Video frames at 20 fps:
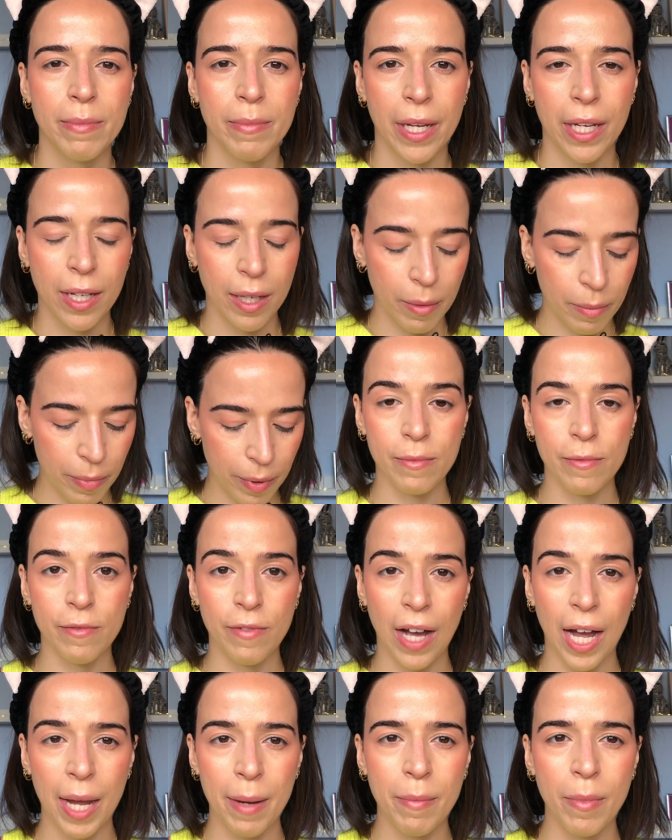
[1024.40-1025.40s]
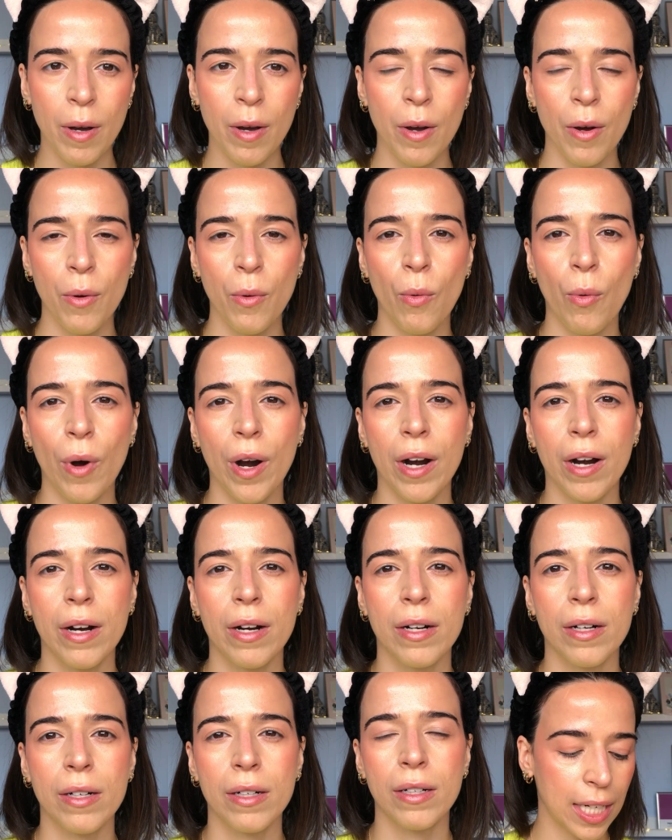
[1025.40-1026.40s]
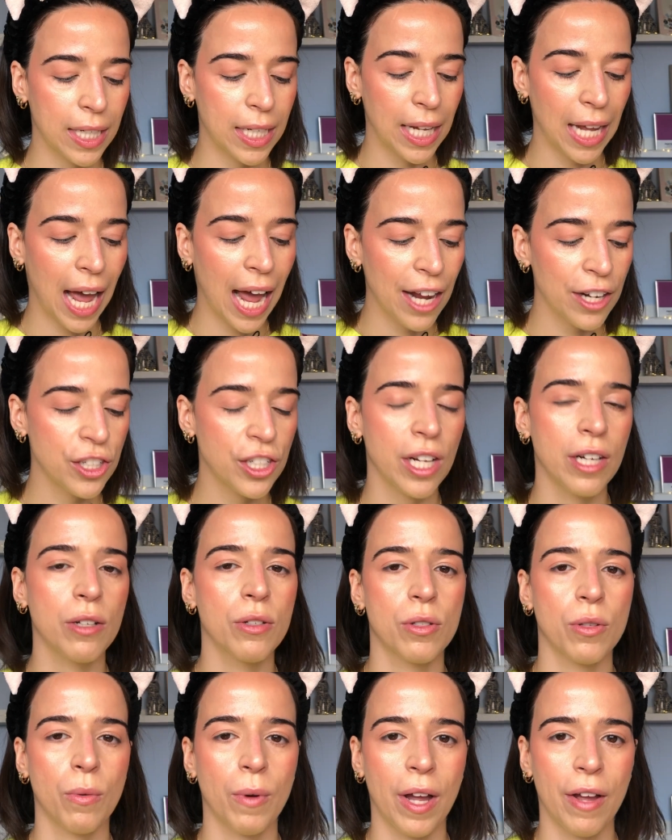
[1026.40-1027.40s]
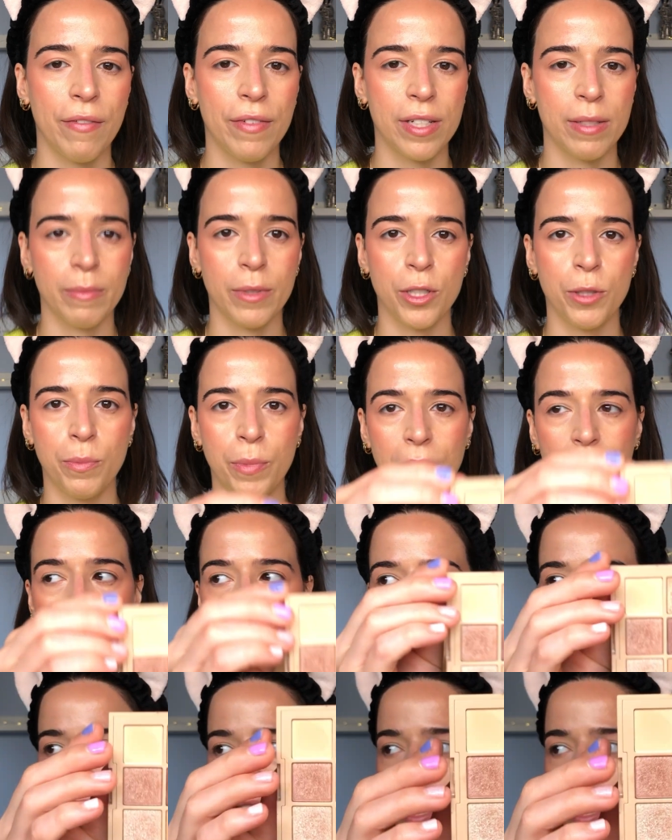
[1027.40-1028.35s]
makeup vibe where the eyeshadows don't have as much pigment.